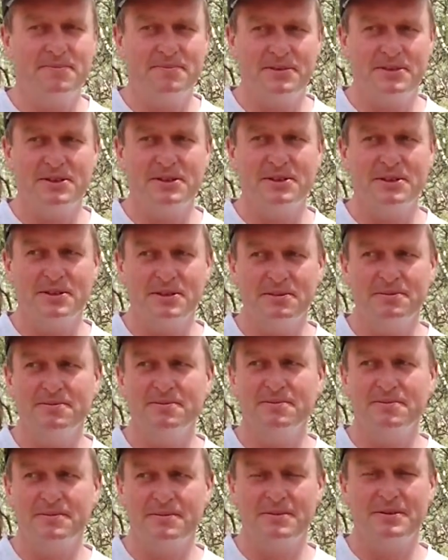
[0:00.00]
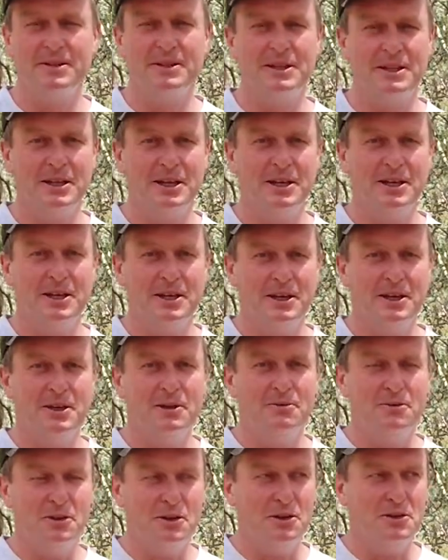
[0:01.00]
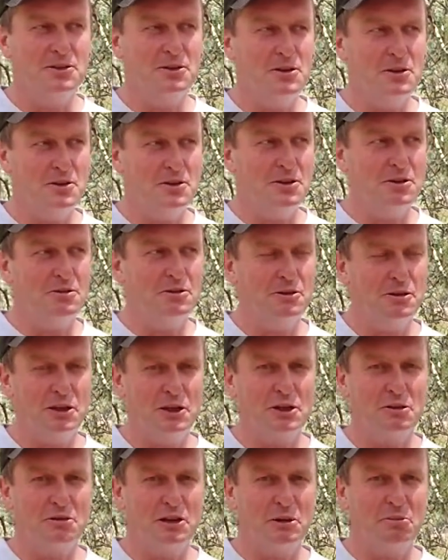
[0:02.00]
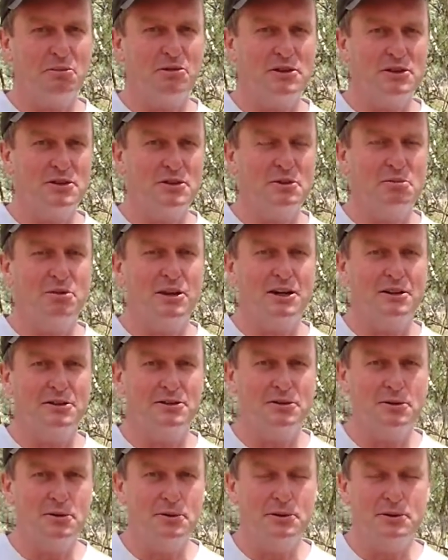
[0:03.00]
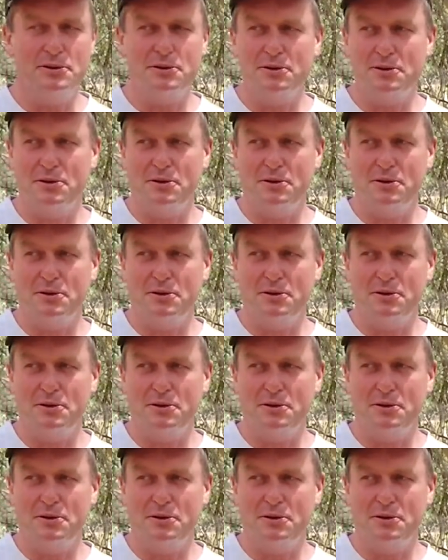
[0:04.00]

So for those of you that are on the Correct Presence Practice course,